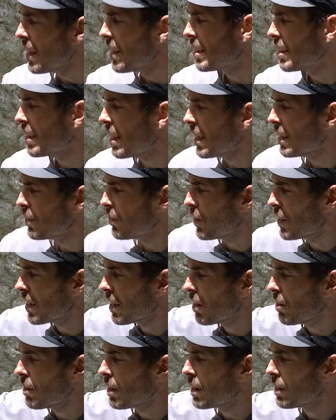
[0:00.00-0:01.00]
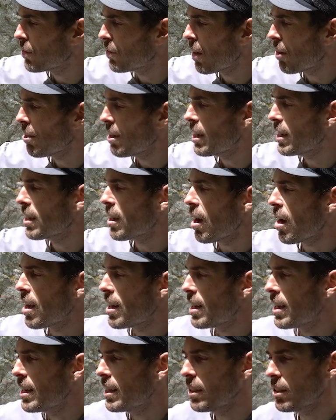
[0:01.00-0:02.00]
Today's video is very
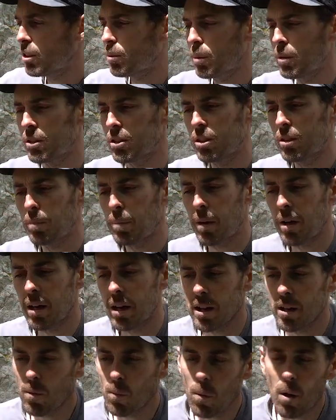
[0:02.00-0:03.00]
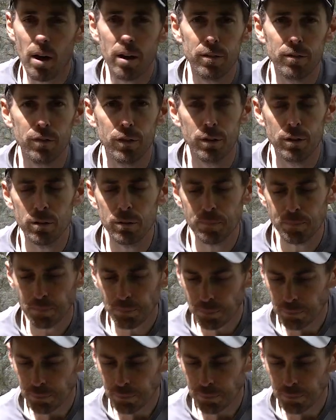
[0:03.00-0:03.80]
kindly sponsored by Y Food.